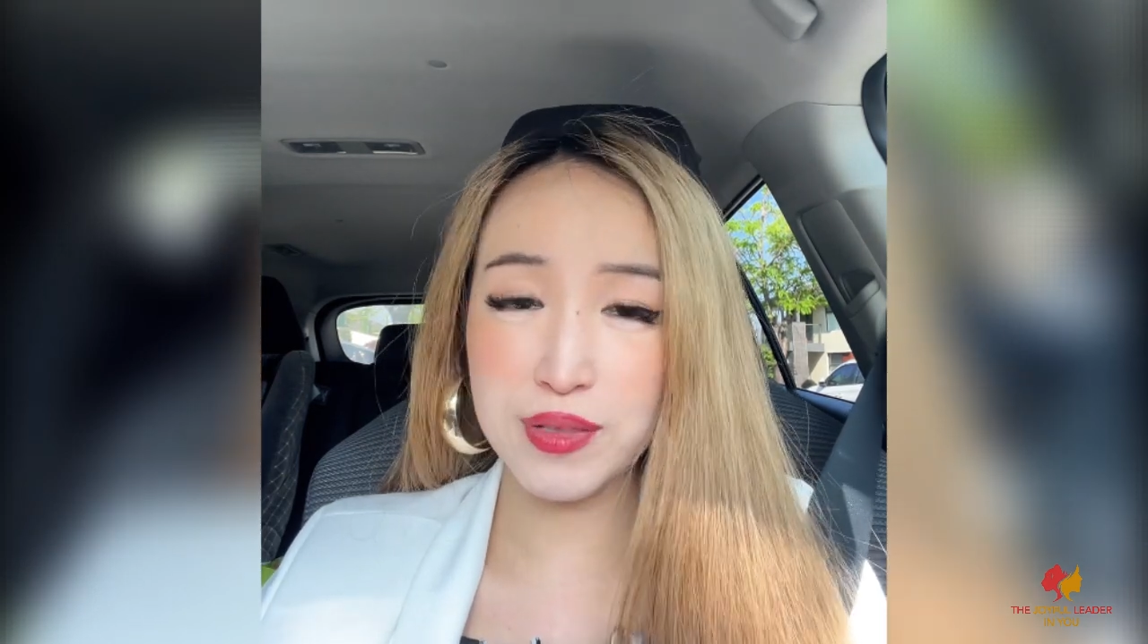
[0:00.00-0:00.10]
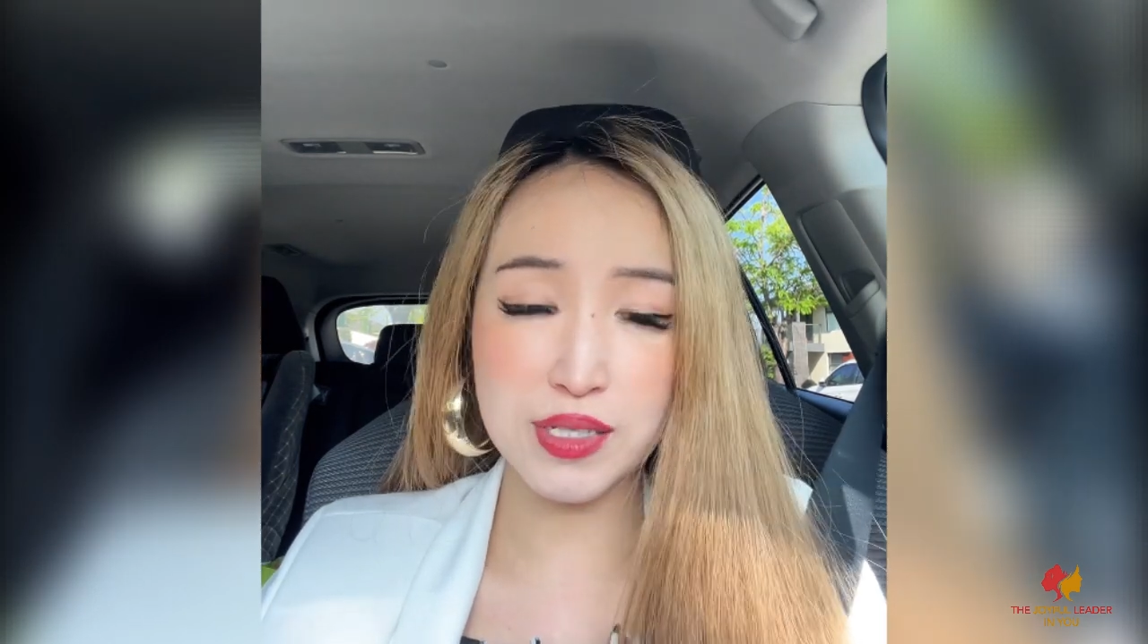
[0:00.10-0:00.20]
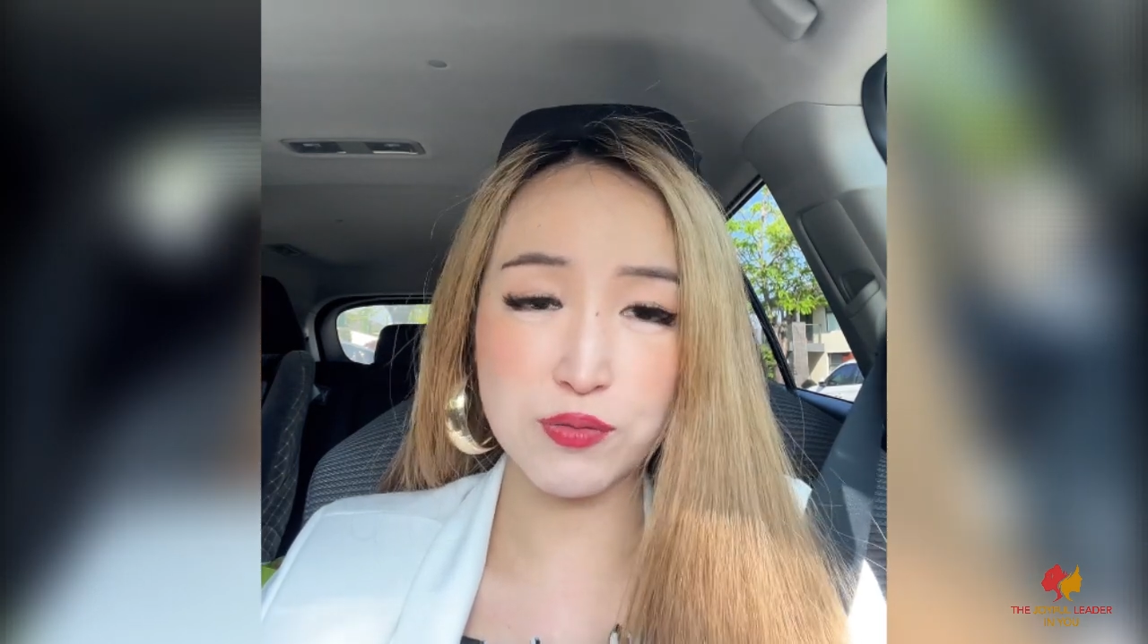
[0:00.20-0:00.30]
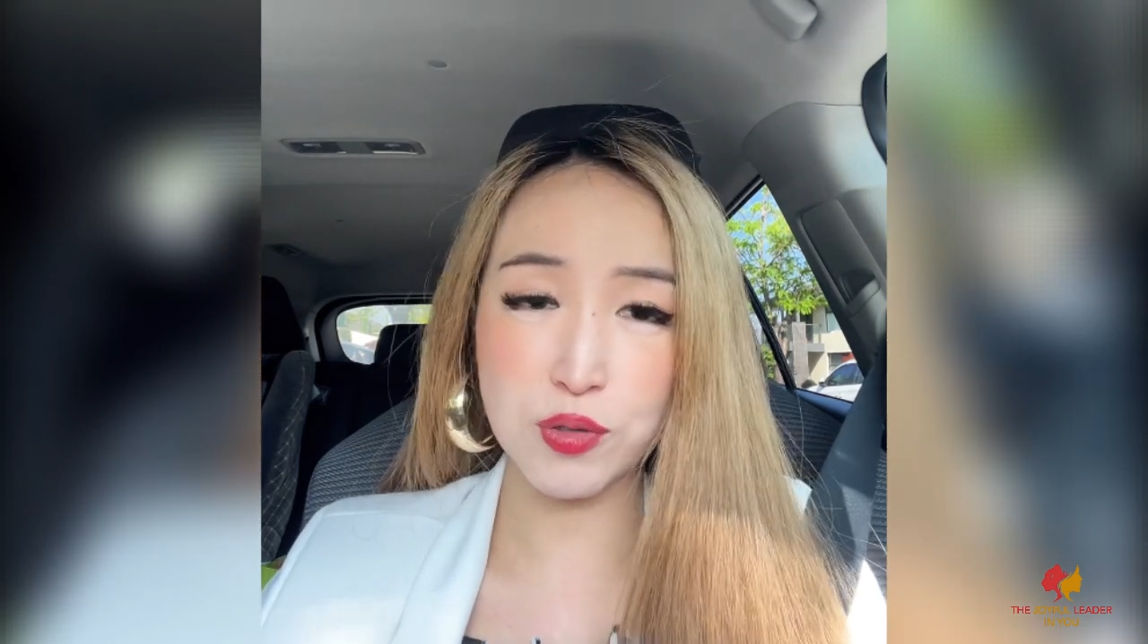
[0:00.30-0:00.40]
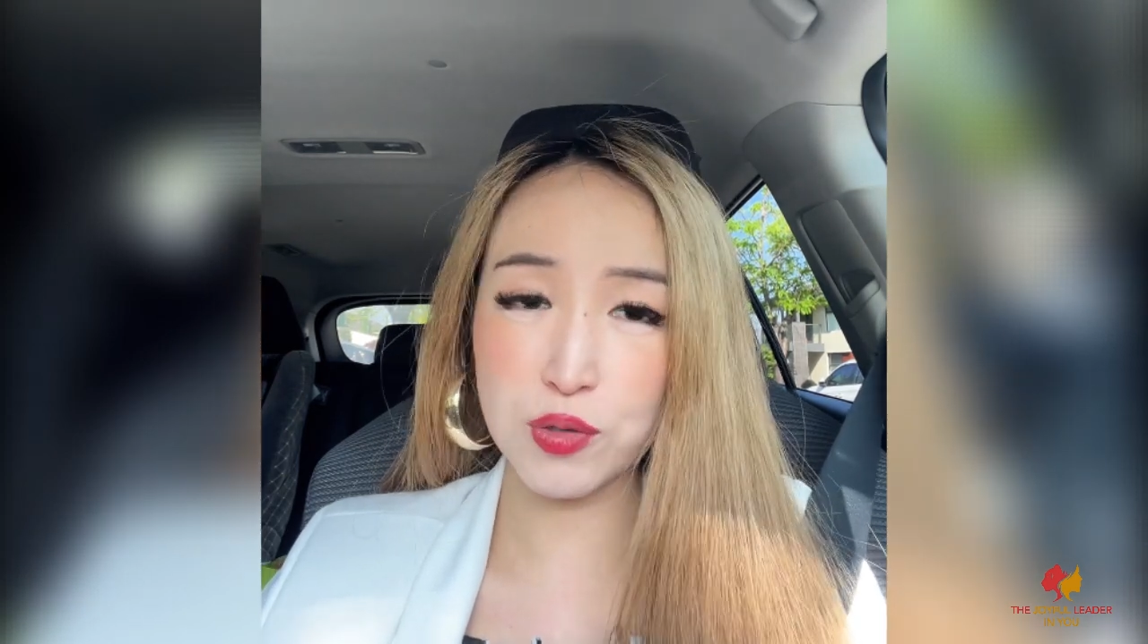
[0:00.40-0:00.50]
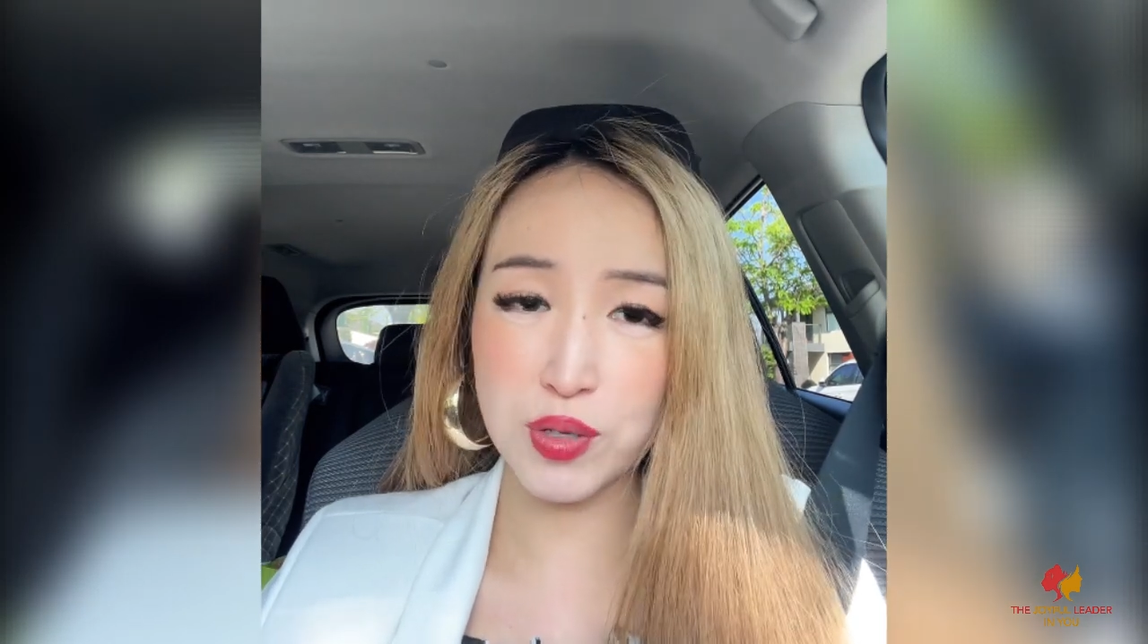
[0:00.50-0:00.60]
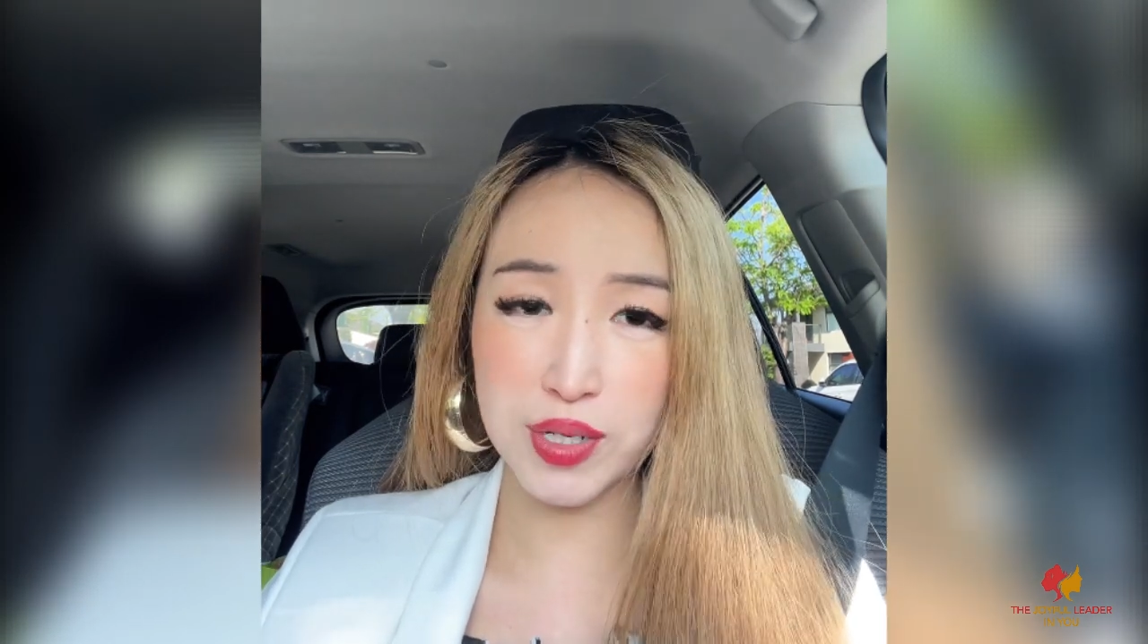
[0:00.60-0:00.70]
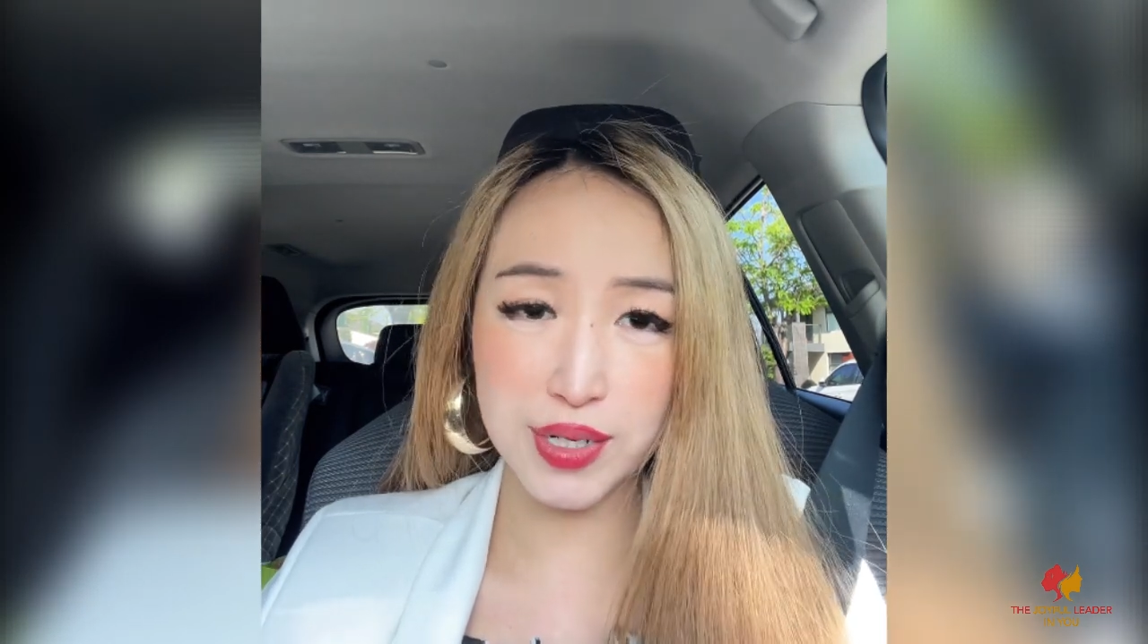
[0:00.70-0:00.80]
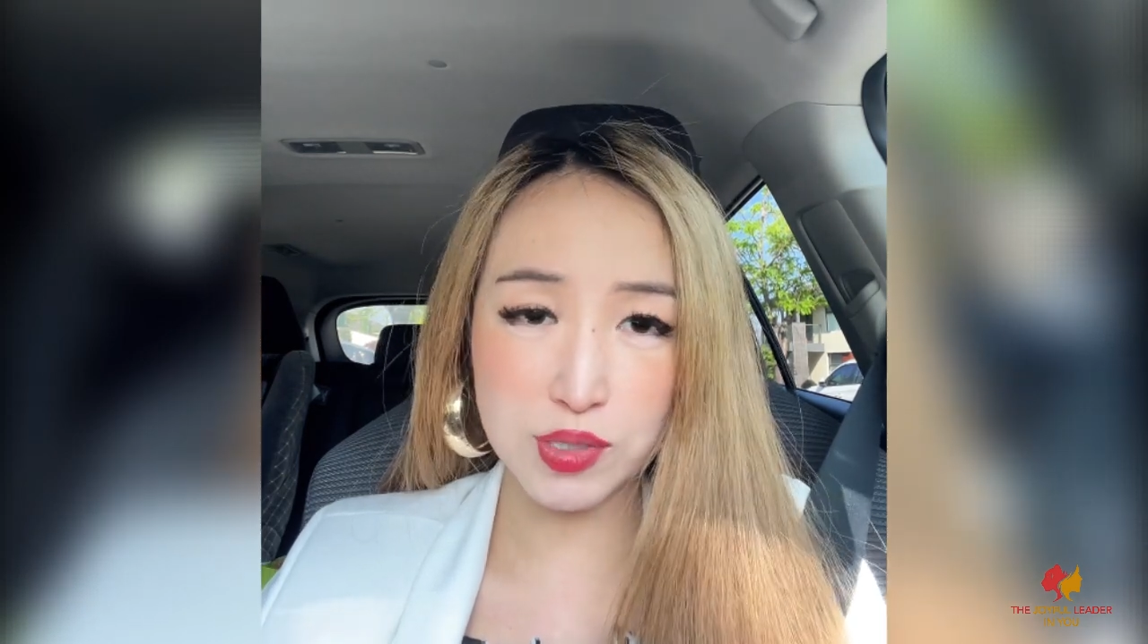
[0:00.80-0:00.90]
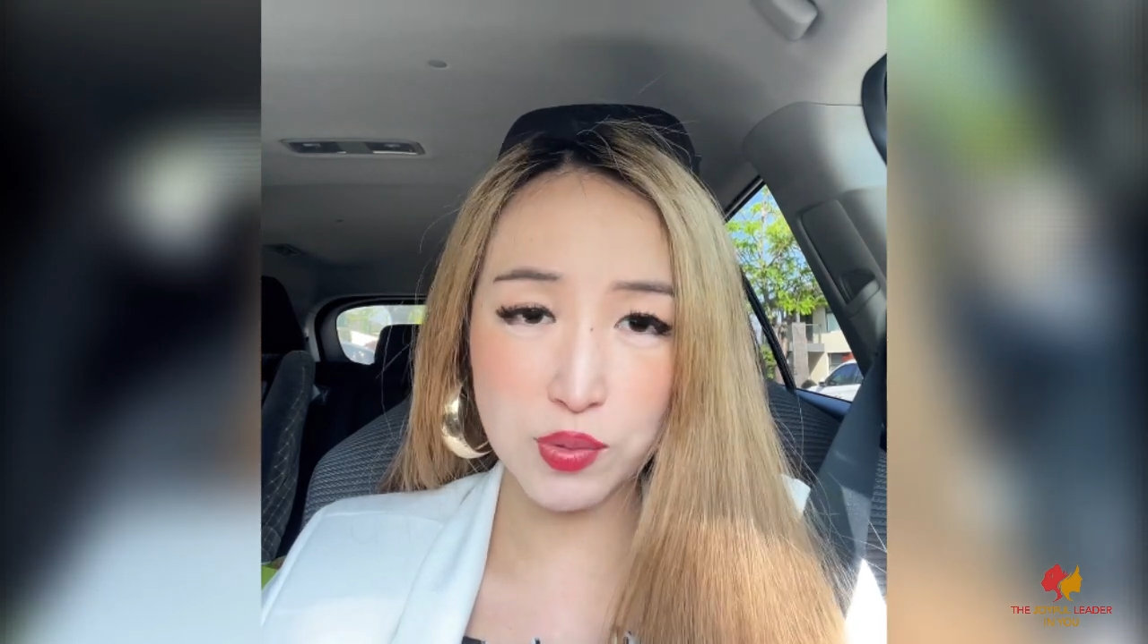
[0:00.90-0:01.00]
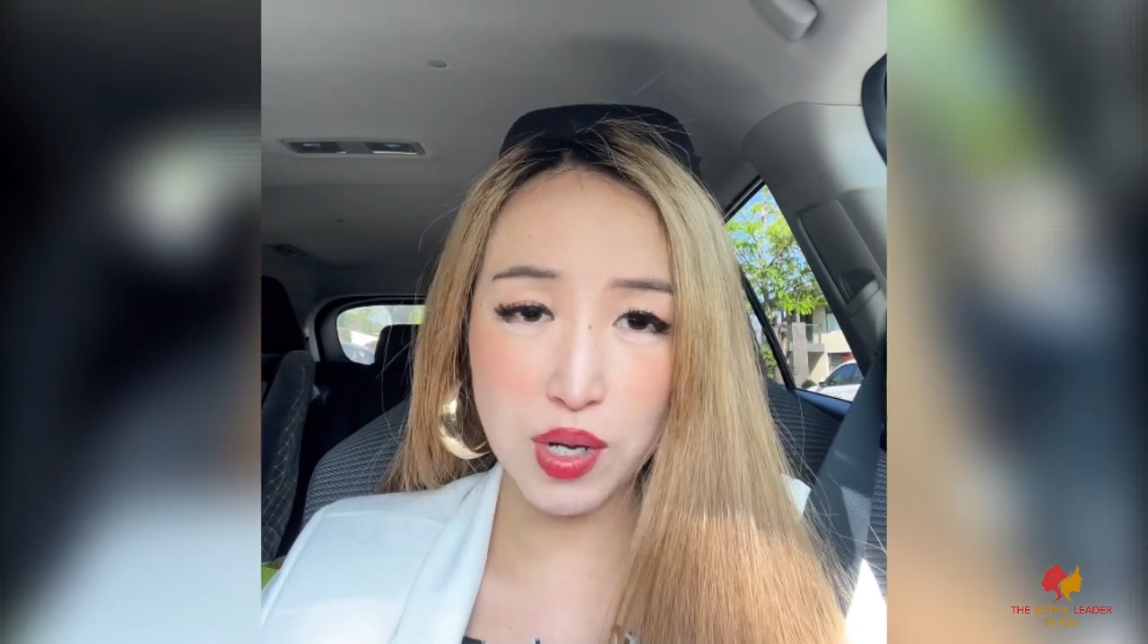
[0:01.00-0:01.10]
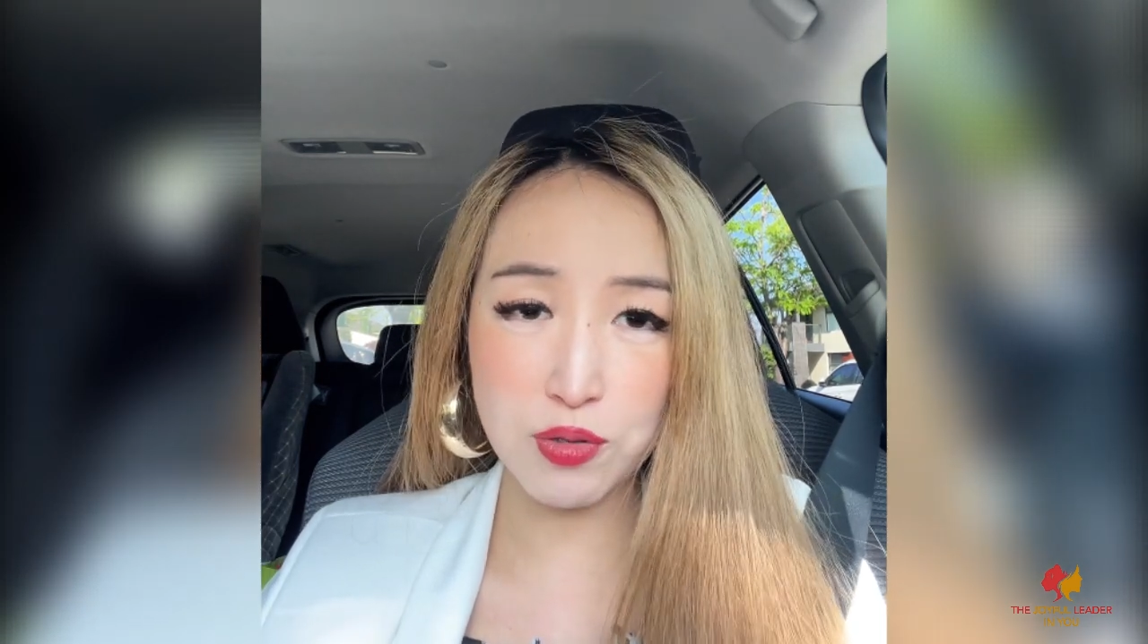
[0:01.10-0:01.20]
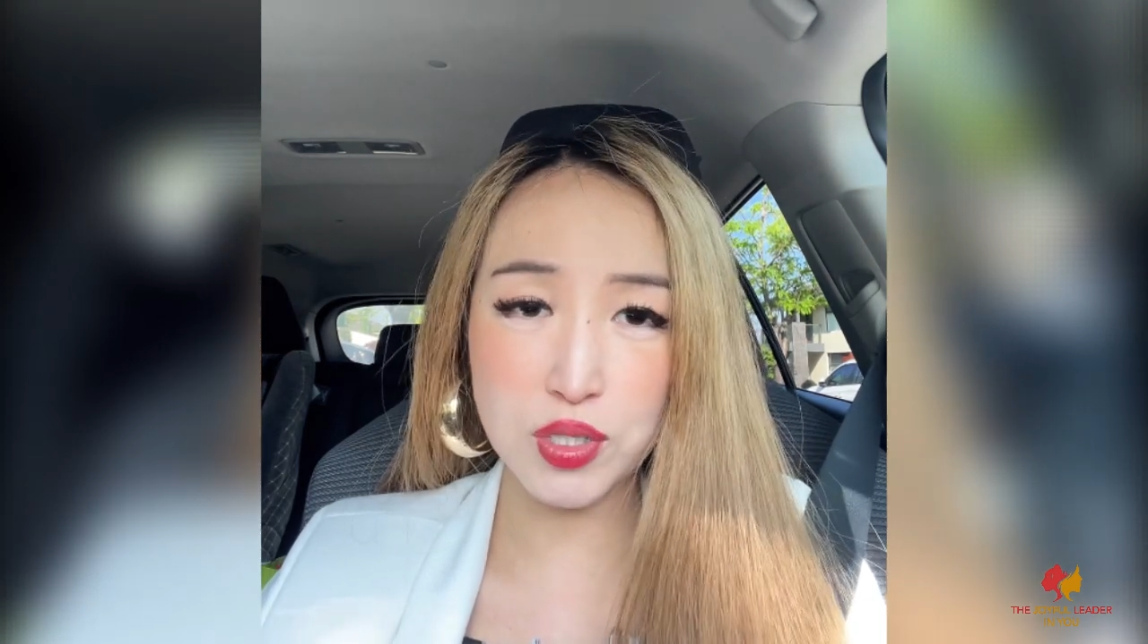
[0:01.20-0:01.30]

things very quickly as well.